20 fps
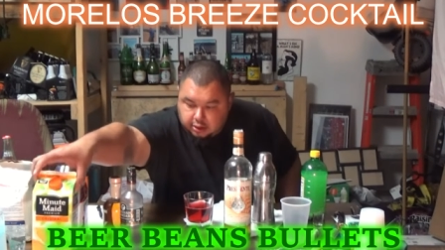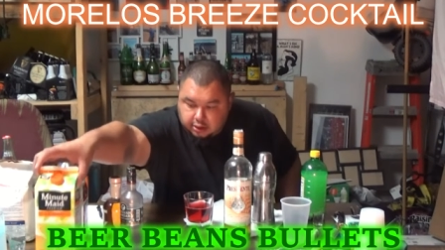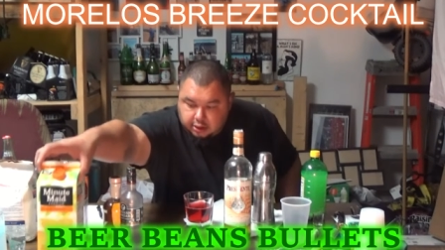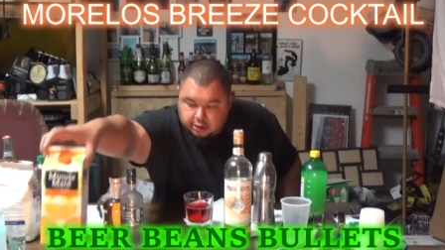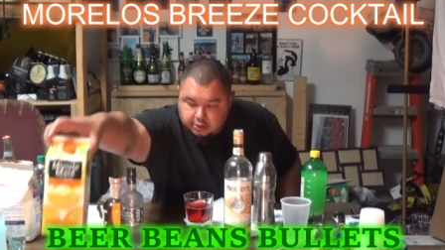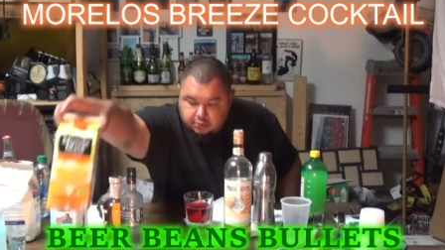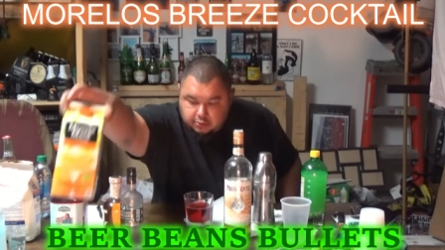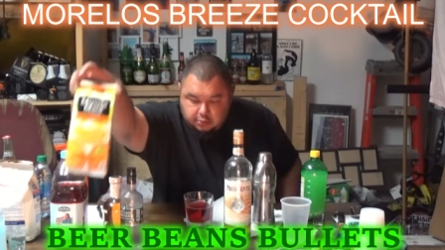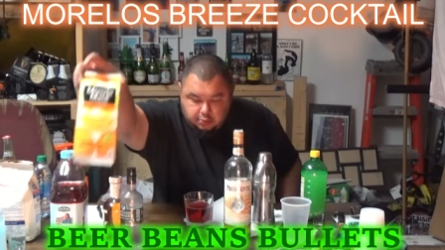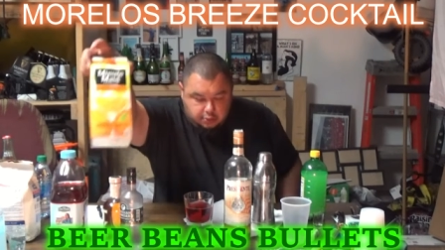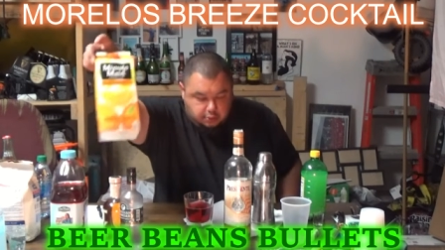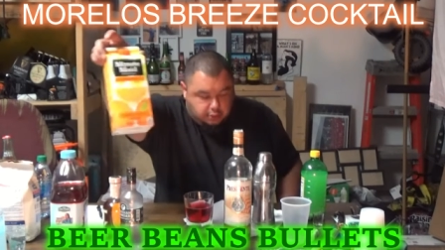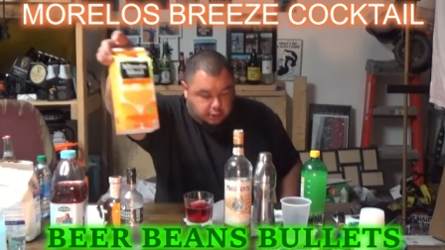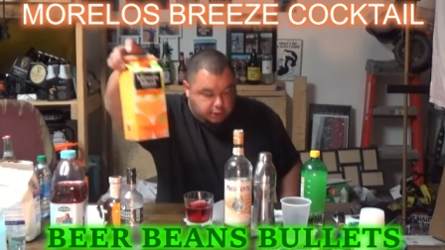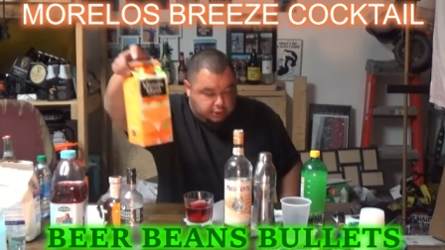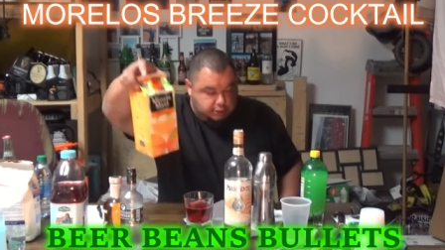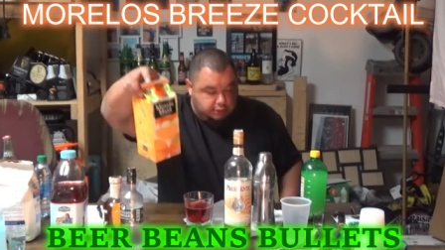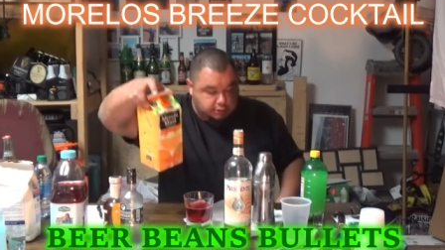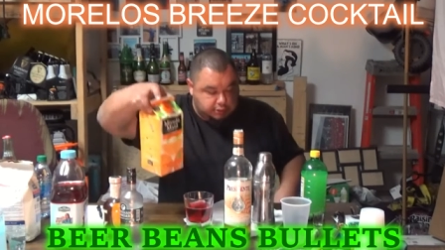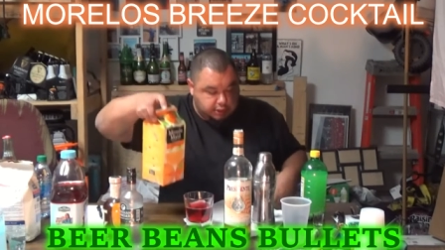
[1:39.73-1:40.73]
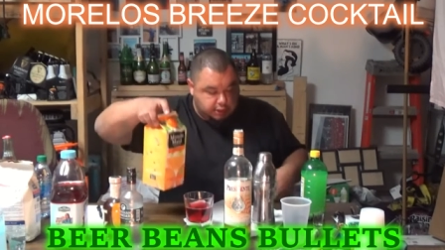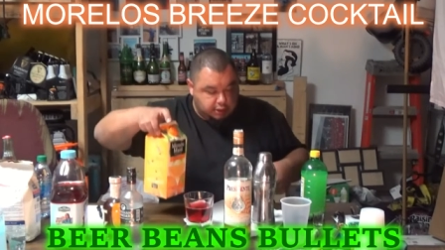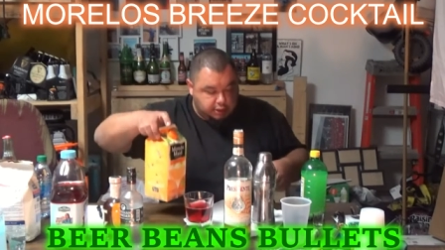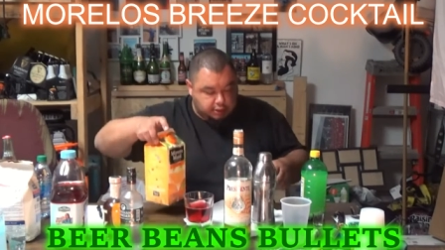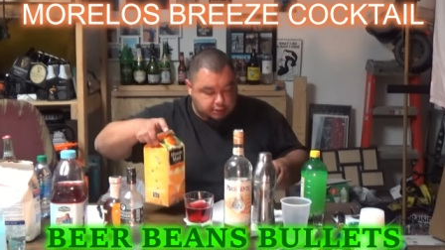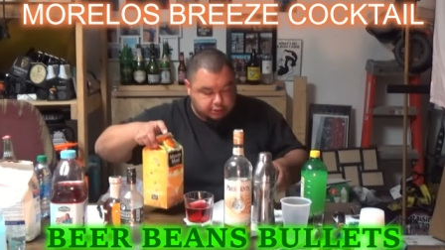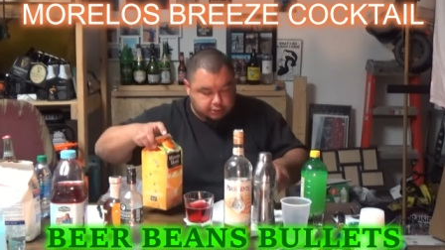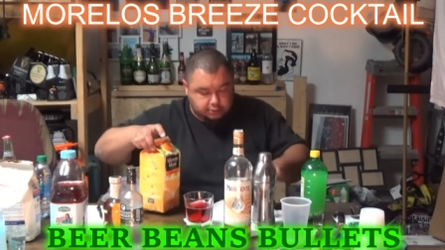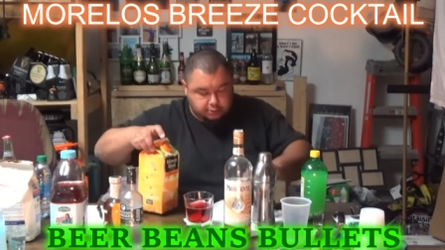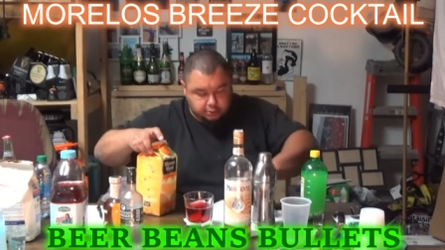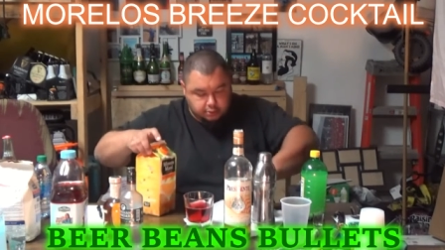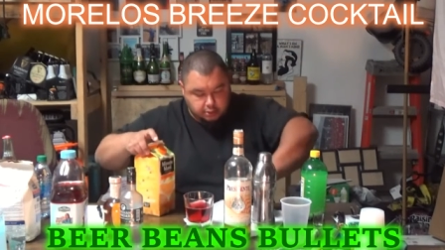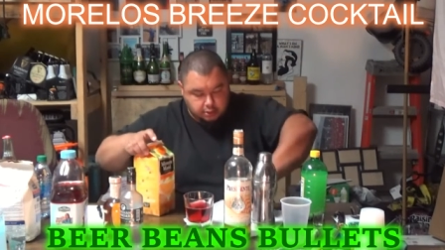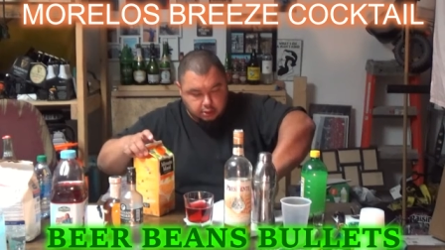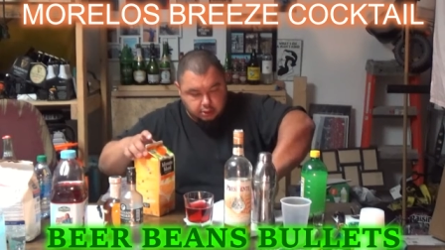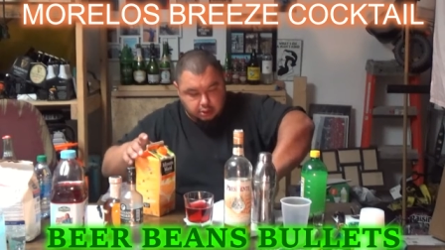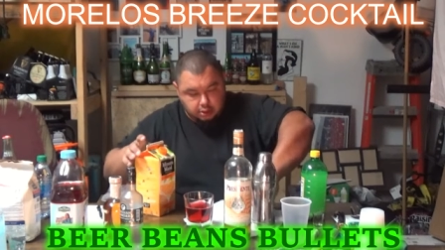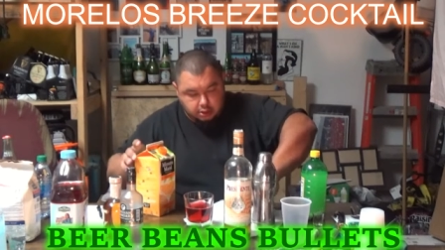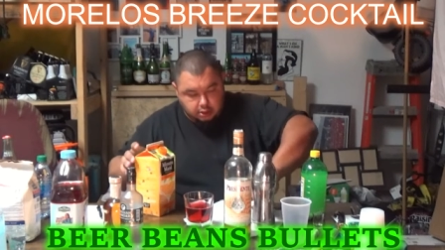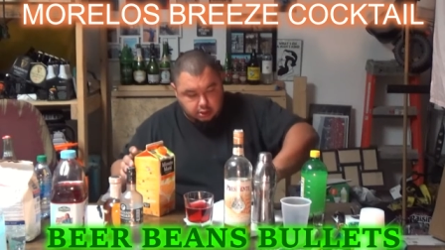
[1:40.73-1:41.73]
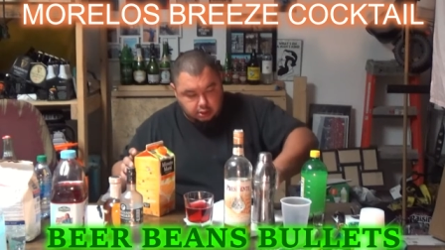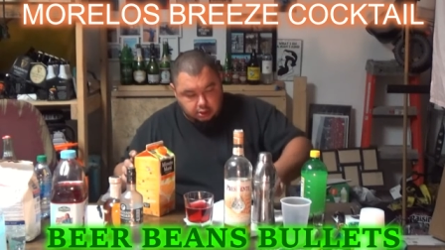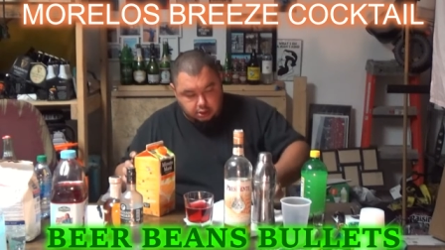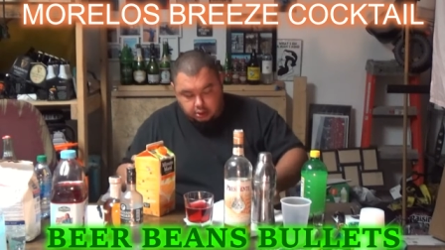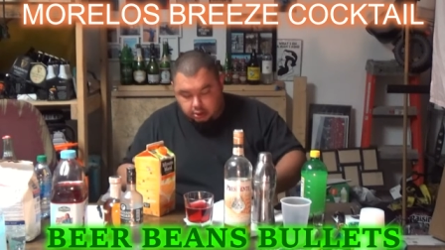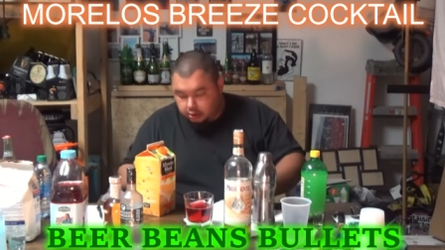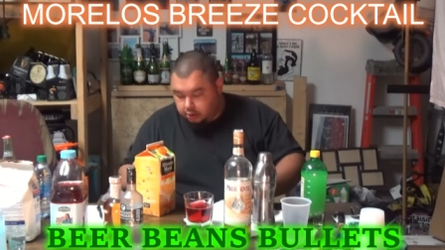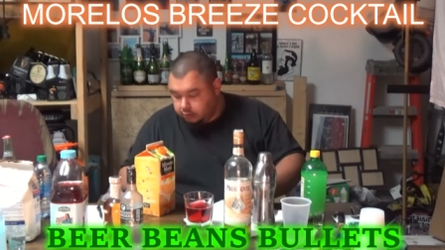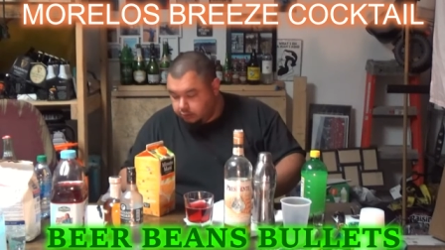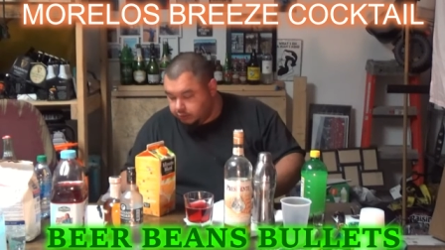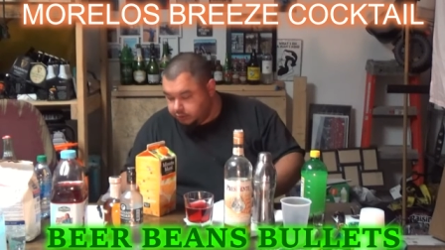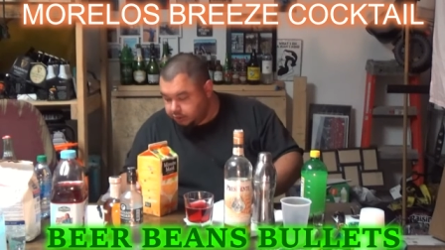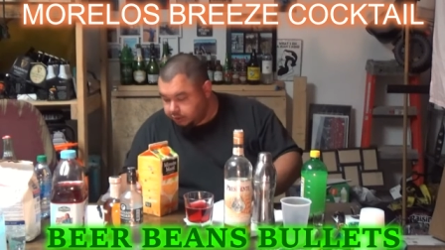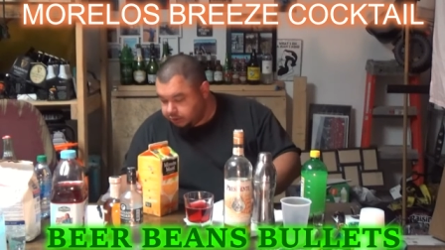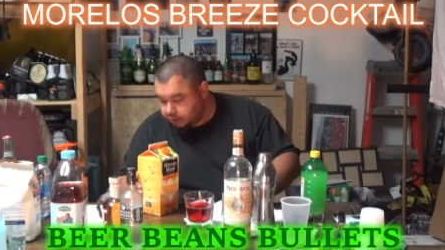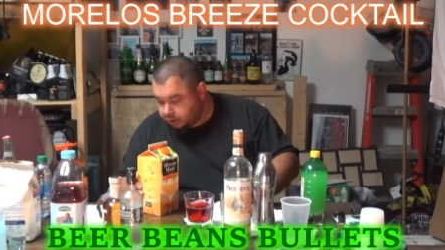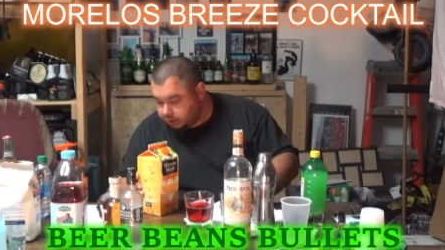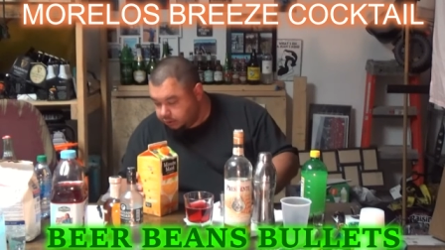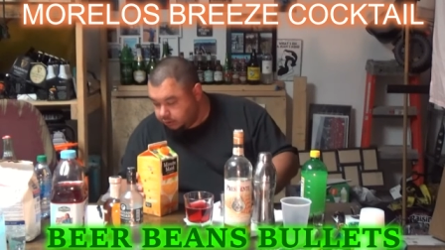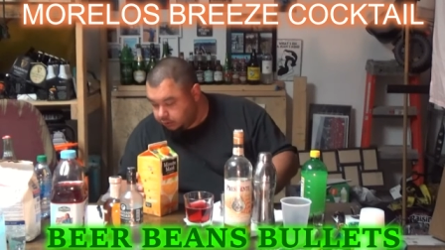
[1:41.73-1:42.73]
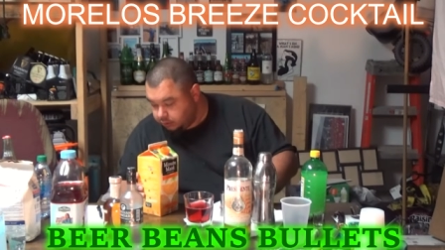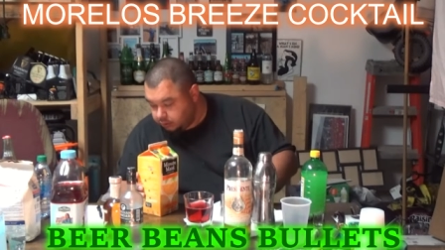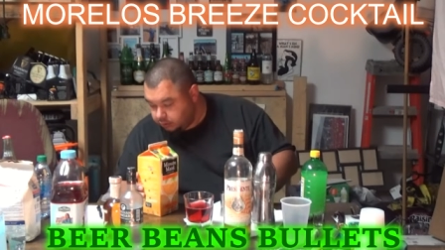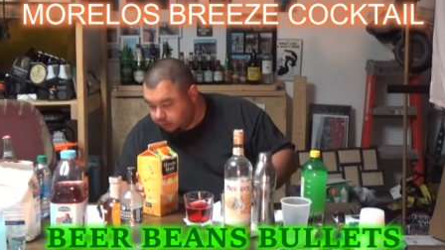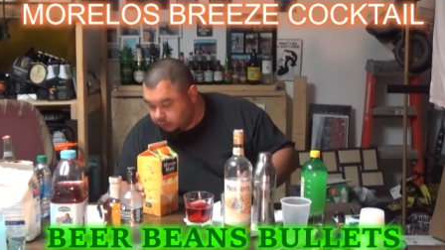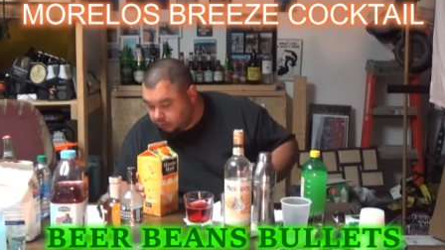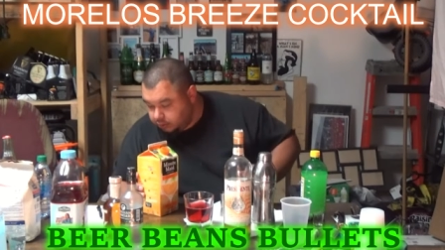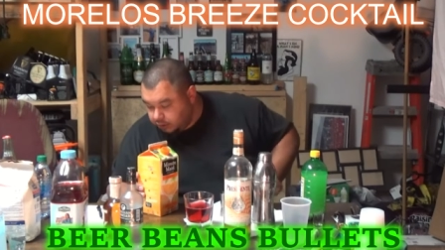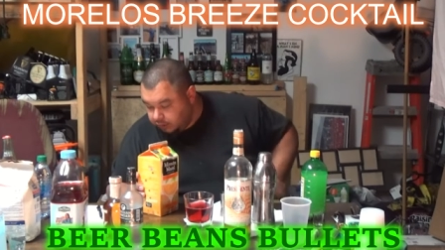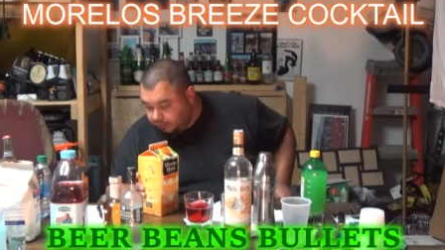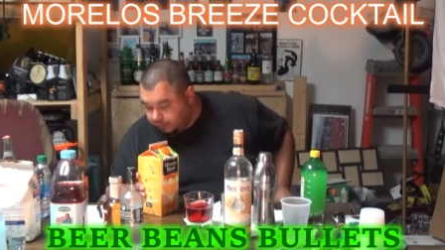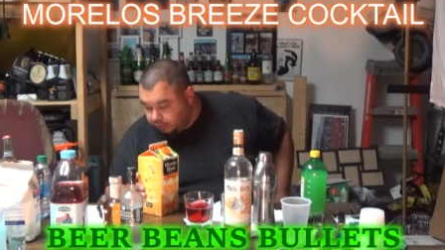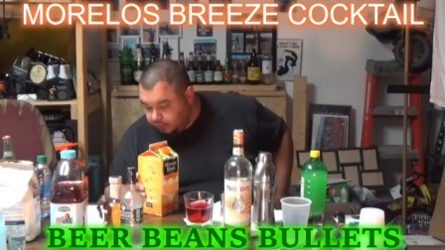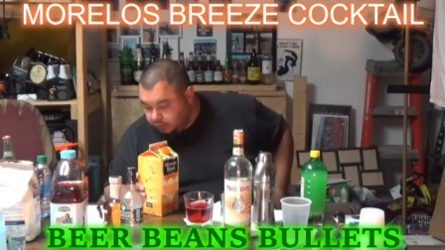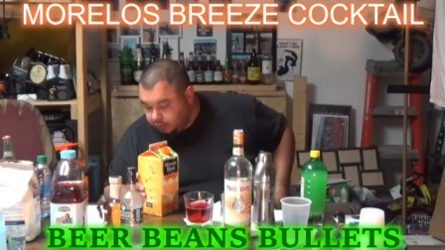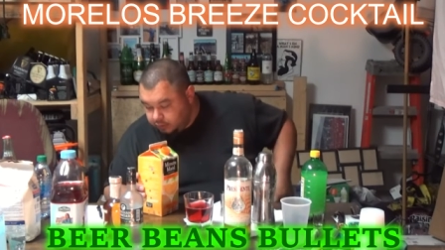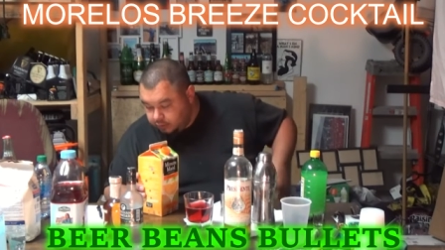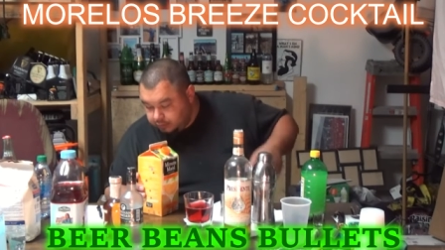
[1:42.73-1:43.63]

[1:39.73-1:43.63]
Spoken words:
This one requires OJ also, which is a little different.